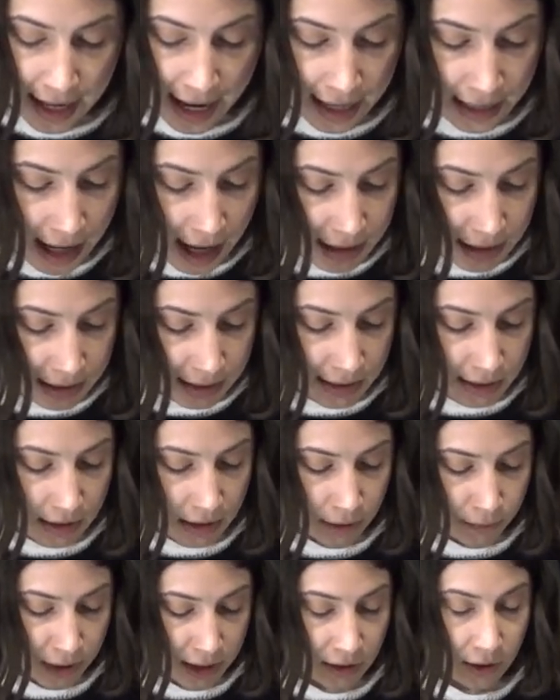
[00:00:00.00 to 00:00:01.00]
and had a
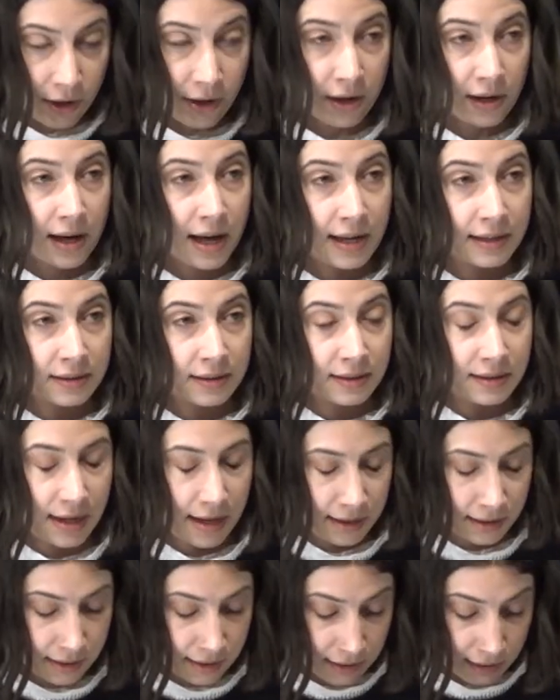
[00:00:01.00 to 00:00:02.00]
sitting with her under
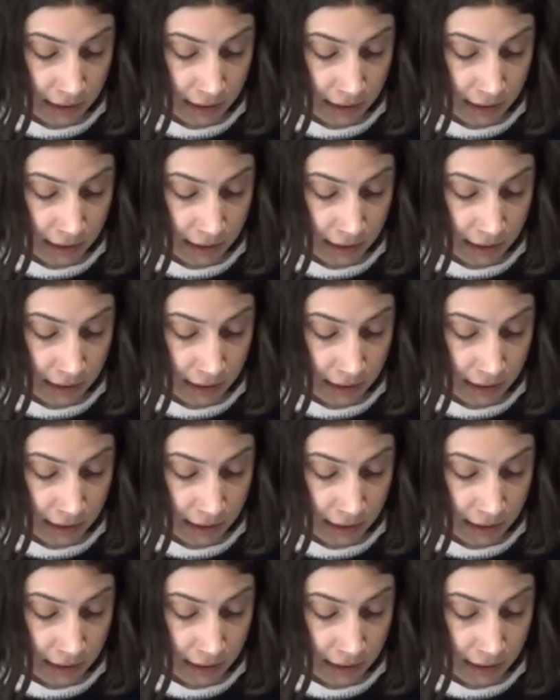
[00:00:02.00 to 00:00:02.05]
test